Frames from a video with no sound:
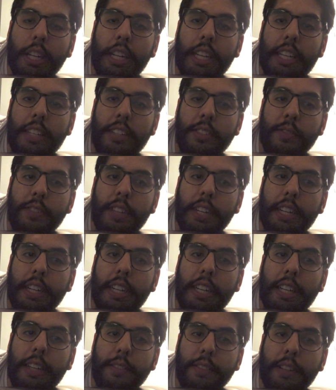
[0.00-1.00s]
He's
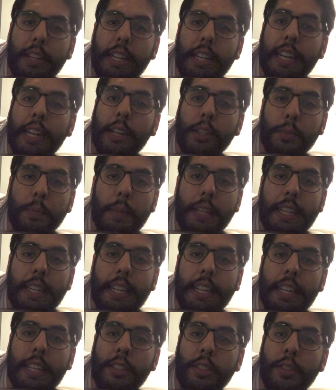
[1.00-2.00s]
very, very
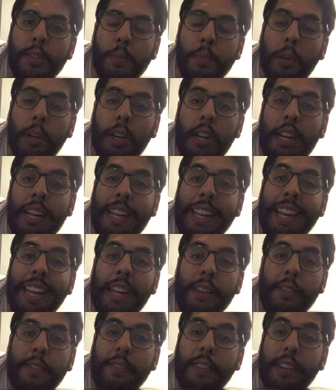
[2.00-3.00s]
charismatic and smart
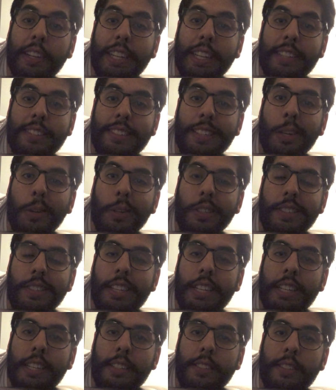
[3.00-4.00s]
and funny, as he always
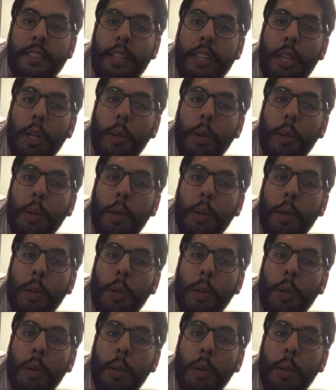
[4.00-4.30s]
is,